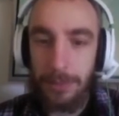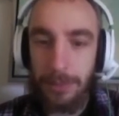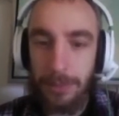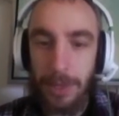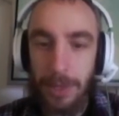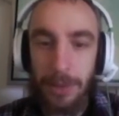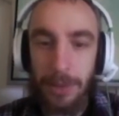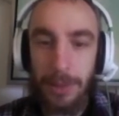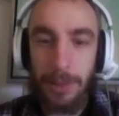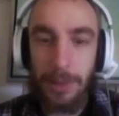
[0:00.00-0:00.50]

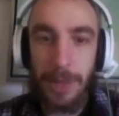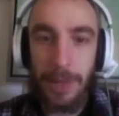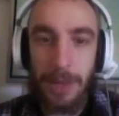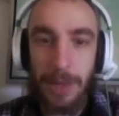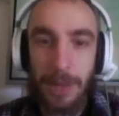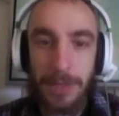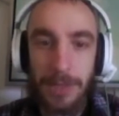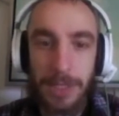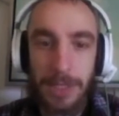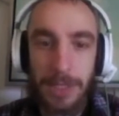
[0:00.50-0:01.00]
Apparently we
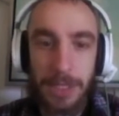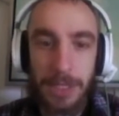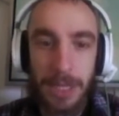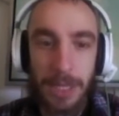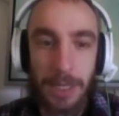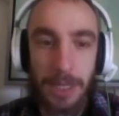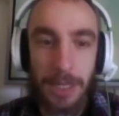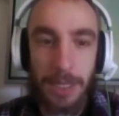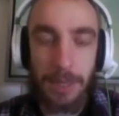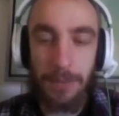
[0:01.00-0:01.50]
have a
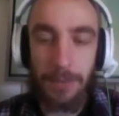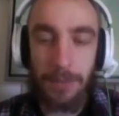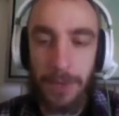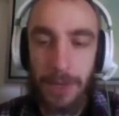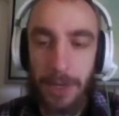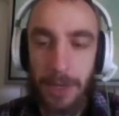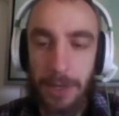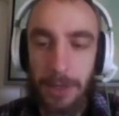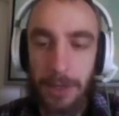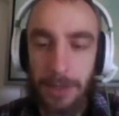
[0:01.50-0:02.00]
sun nymph
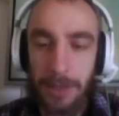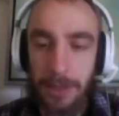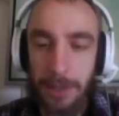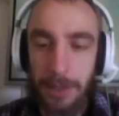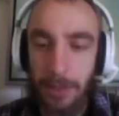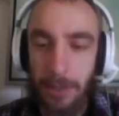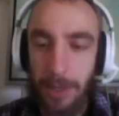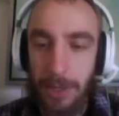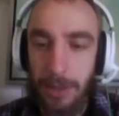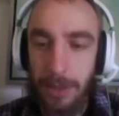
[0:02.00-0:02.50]
egg
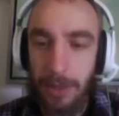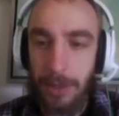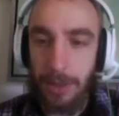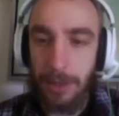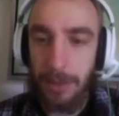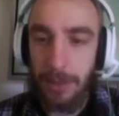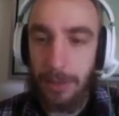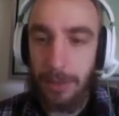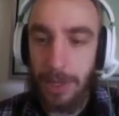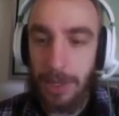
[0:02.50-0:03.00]
somewhere.
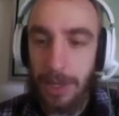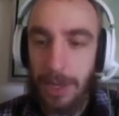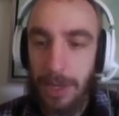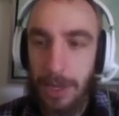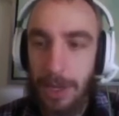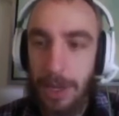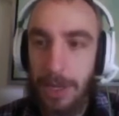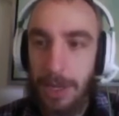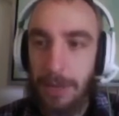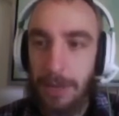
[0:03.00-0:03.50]
But I kind
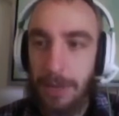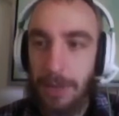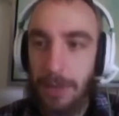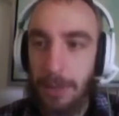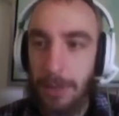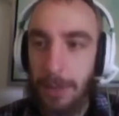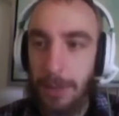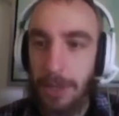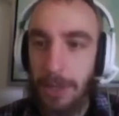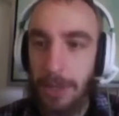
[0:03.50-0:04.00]
of like having
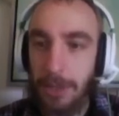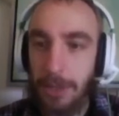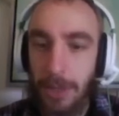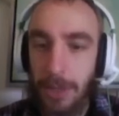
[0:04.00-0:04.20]
them about as